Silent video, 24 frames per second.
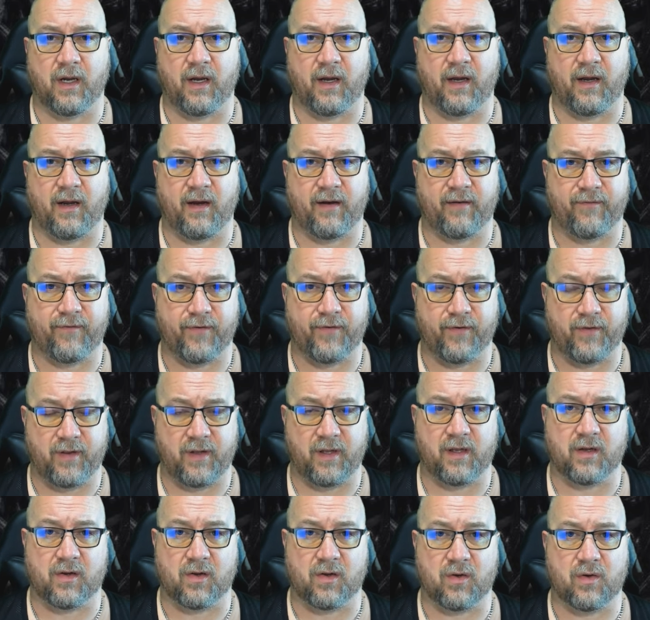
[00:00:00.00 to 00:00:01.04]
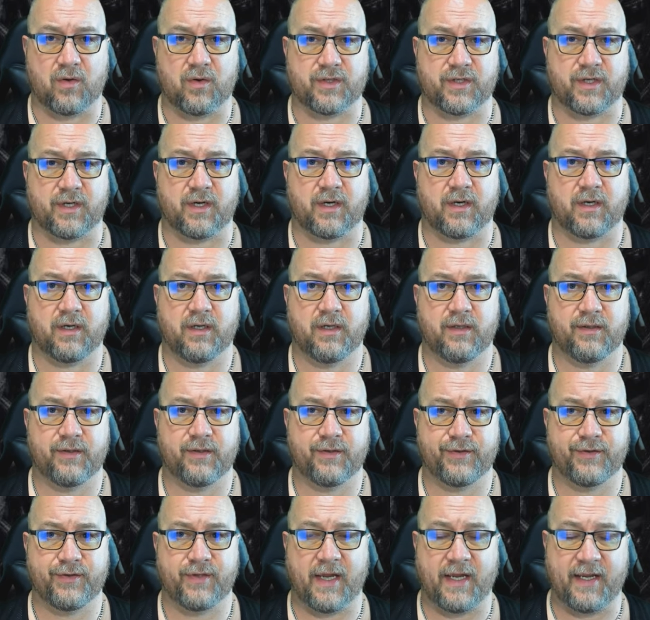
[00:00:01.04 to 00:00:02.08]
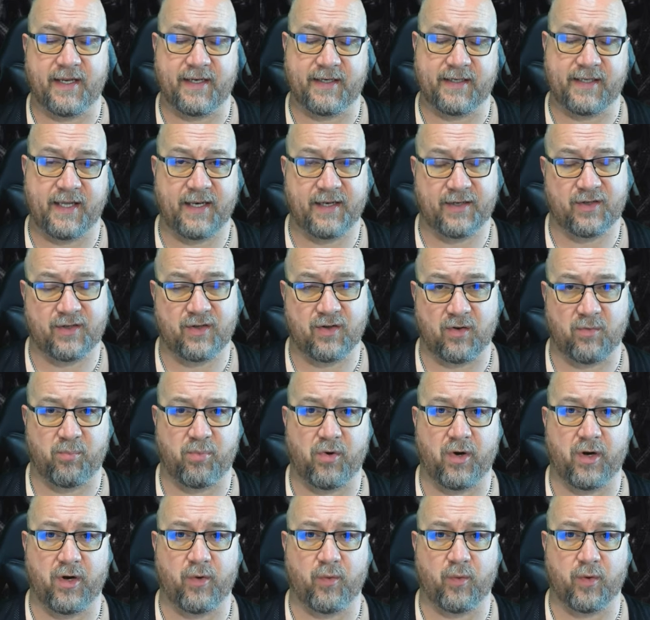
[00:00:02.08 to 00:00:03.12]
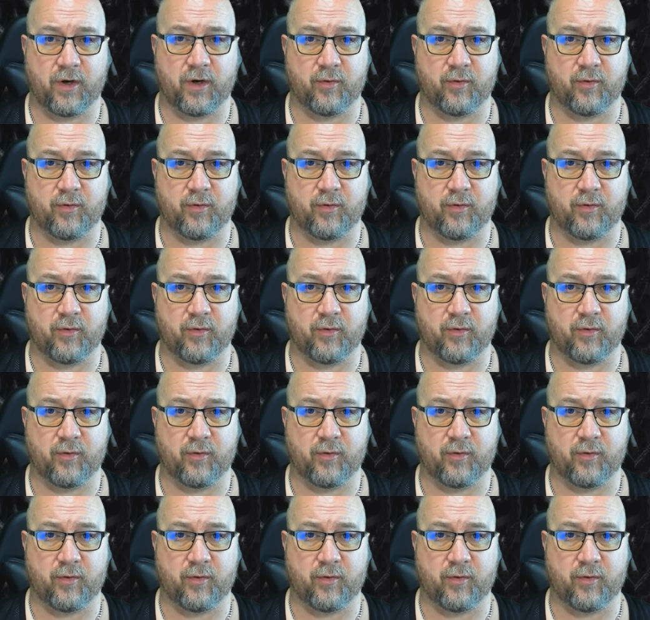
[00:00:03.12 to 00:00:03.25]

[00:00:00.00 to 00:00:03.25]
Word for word: uh, for the enclosure and get it to the point where